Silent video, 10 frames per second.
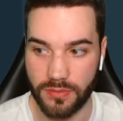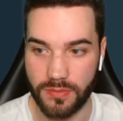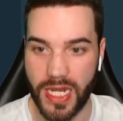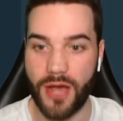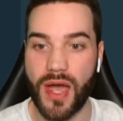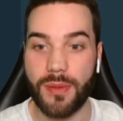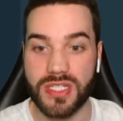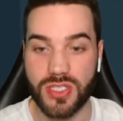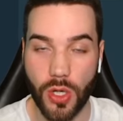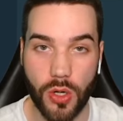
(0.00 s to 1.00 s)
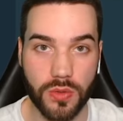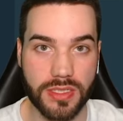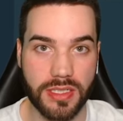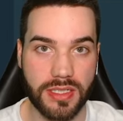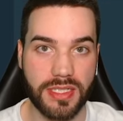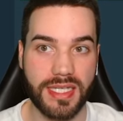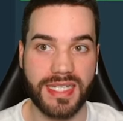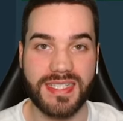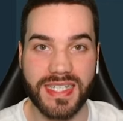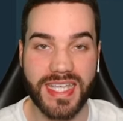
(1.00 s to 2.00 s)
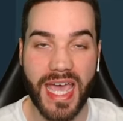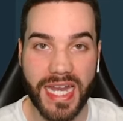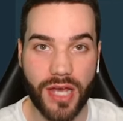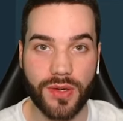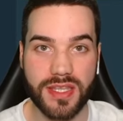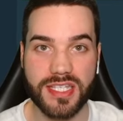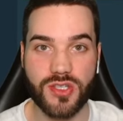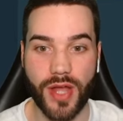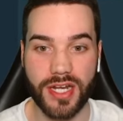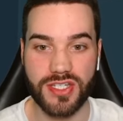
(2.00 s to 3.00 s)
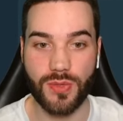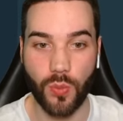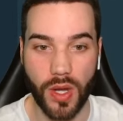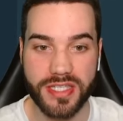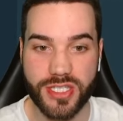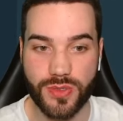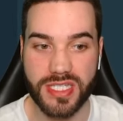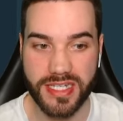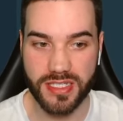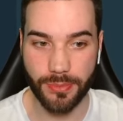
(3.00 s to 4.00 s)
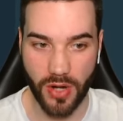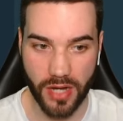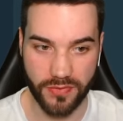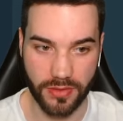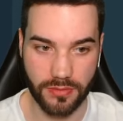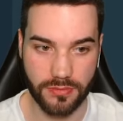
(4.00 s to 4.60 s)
Now, I was told to get out of this strategy once you see some profit.